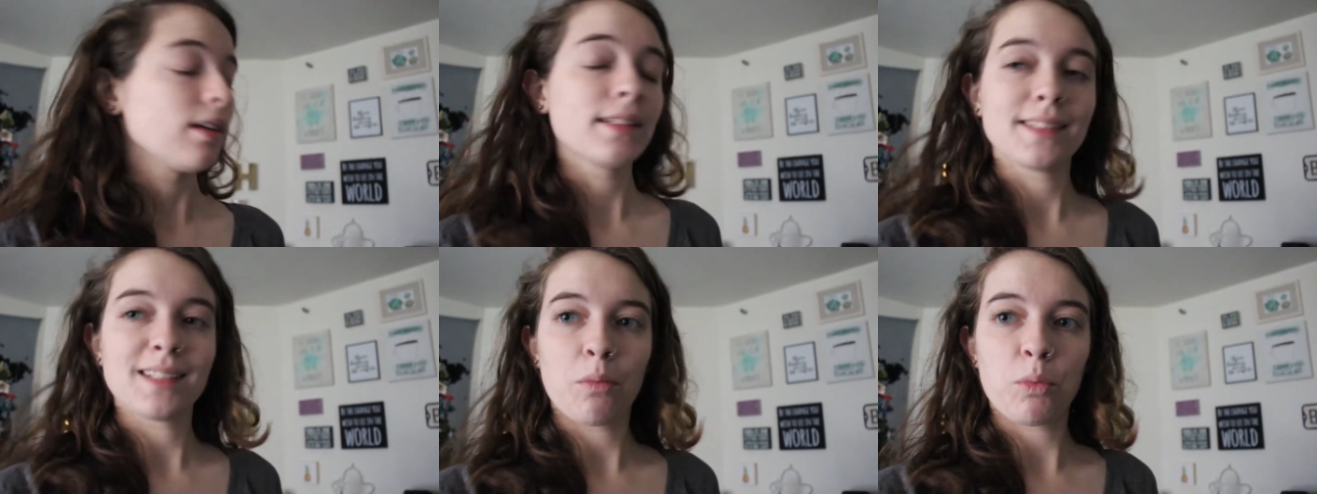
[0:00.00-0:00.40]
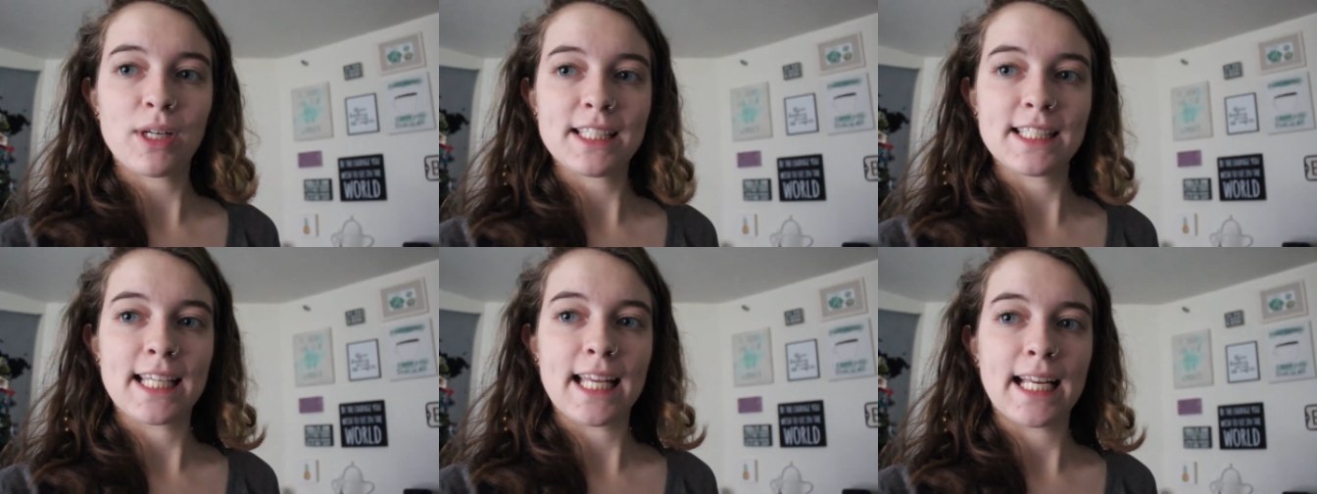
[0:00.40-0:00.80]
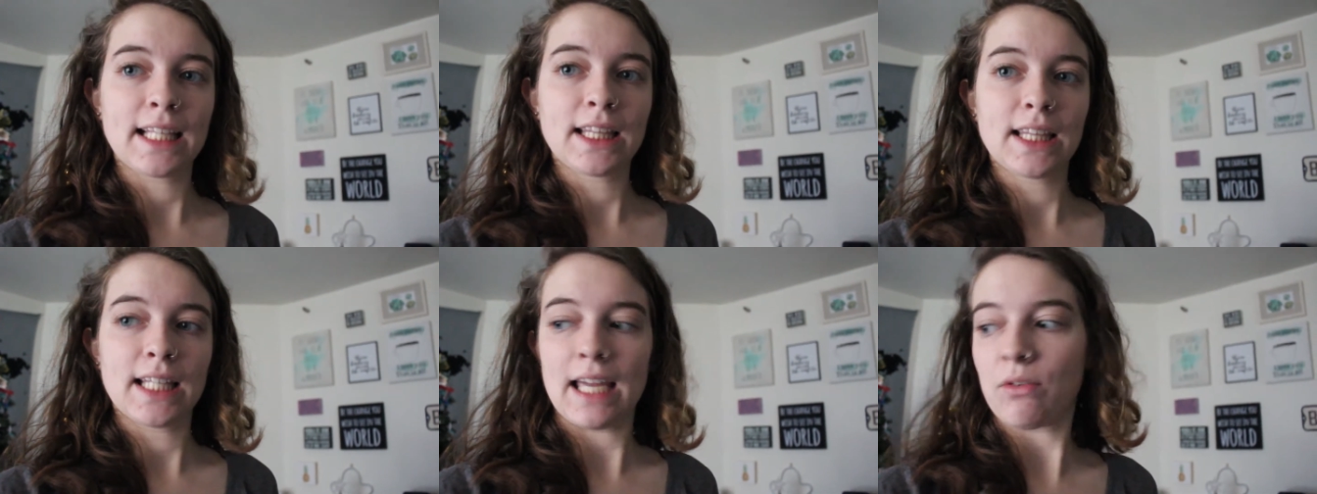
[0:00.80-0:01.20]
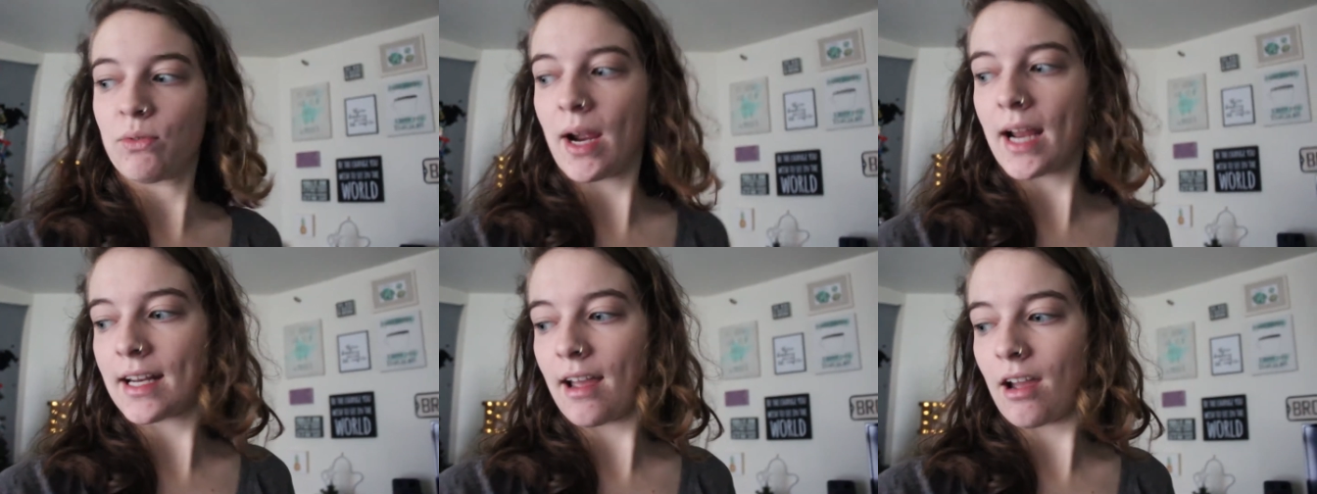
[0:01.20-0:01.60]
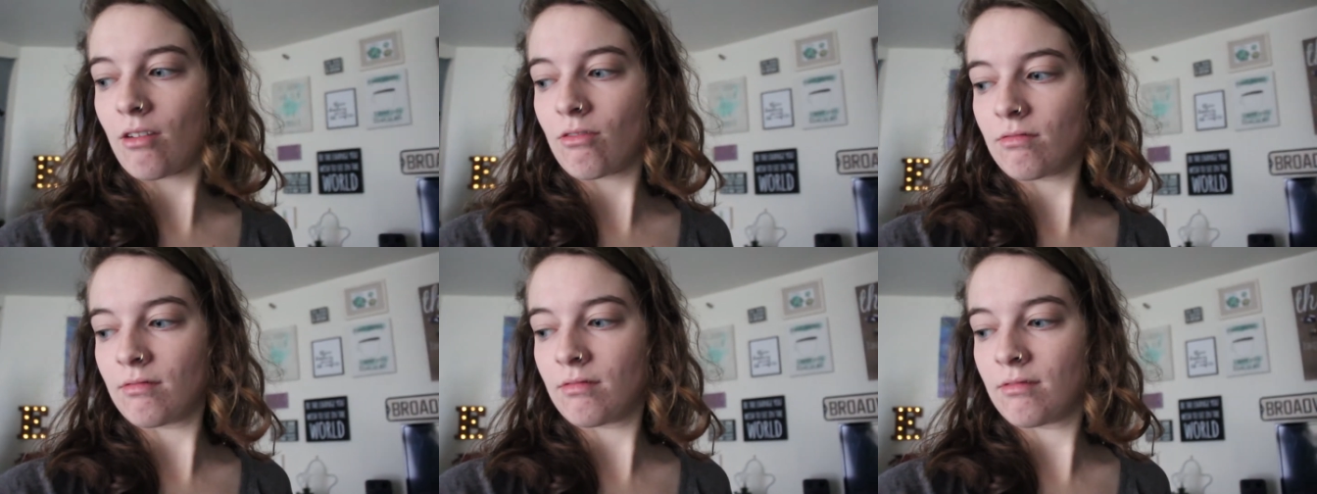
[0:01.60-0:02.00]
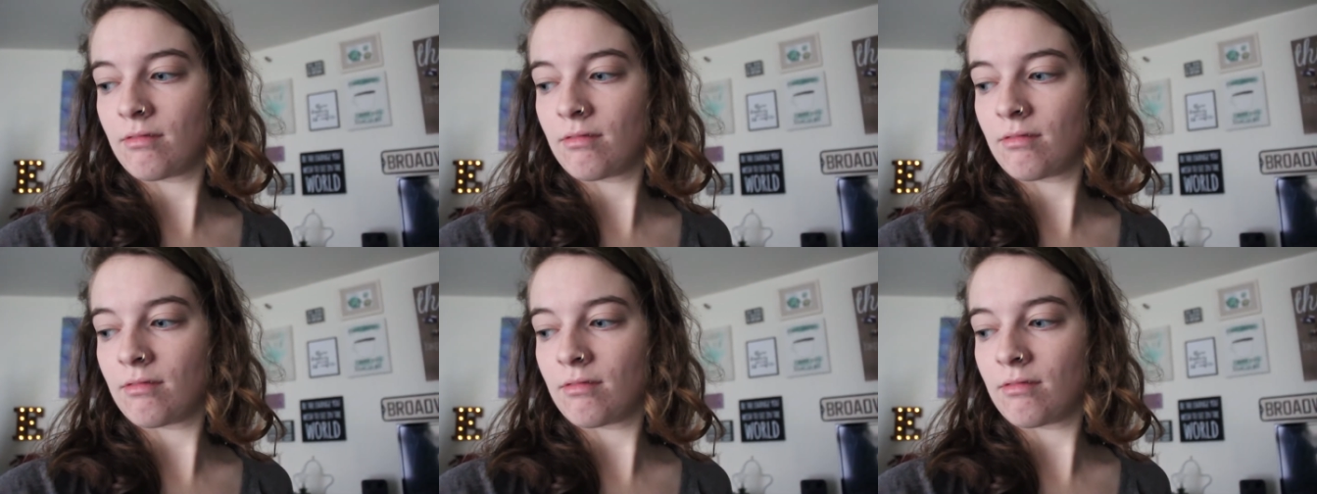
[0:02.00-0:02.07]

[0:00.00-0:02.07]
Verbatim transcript: Someone is getting lit right now.